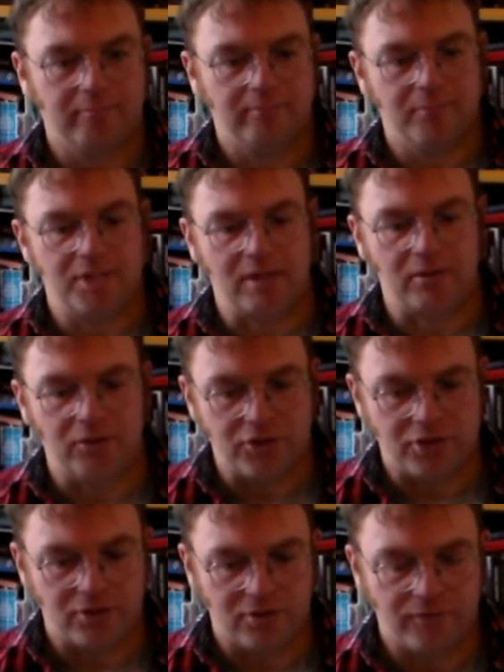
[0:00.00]
missile
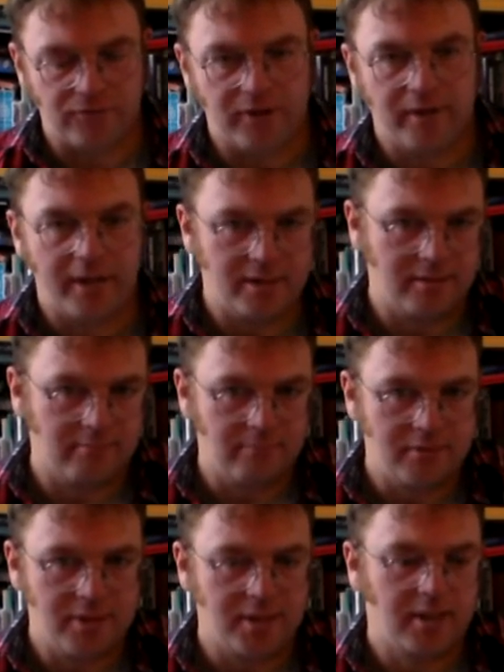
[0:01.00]
launchers on the front and
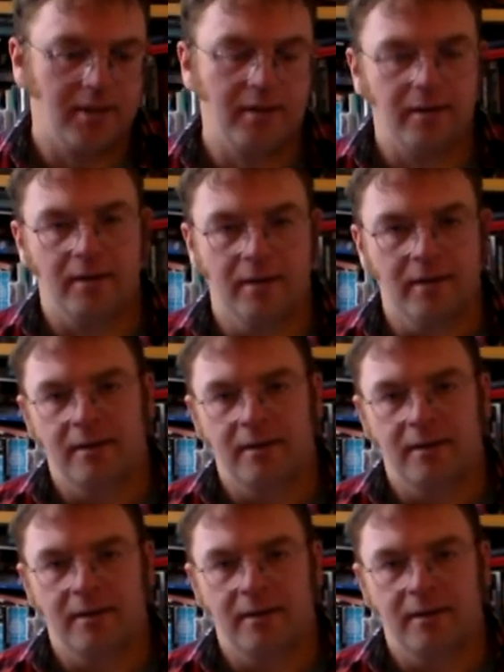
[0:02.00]
sticking